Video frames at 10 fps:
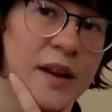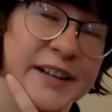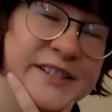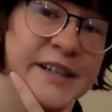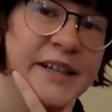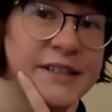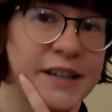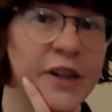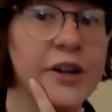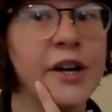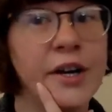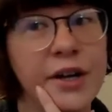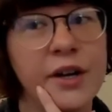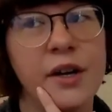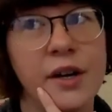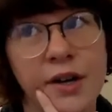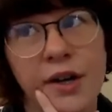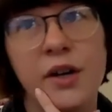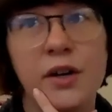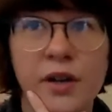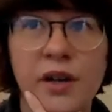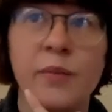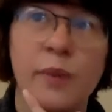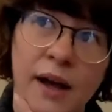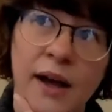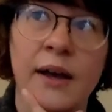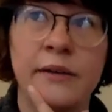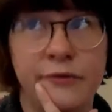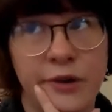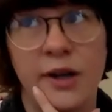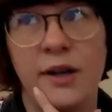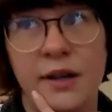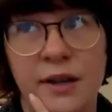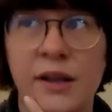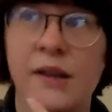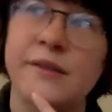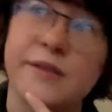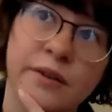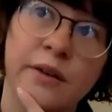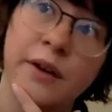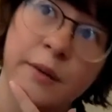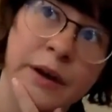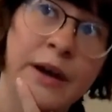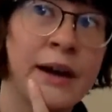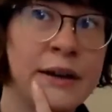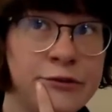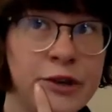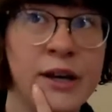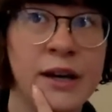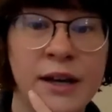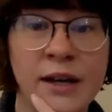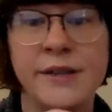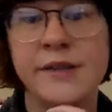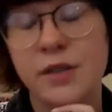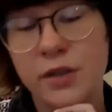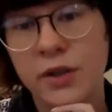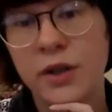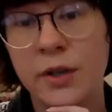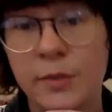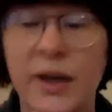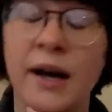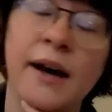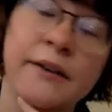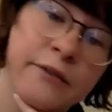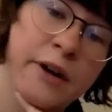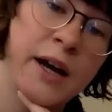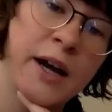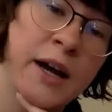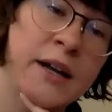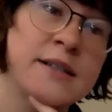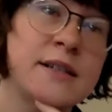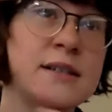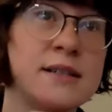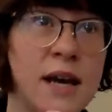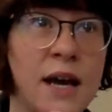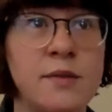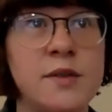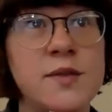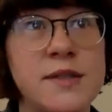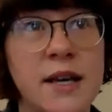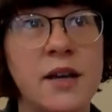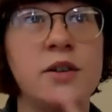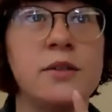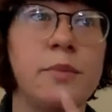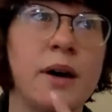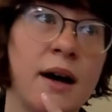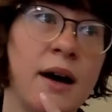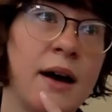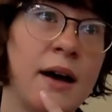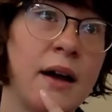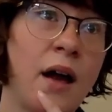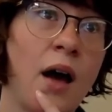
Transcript: Let's sing it together. Goodbye, friends, goodbye, friends, goodbye, friends. It's time to say goodbye.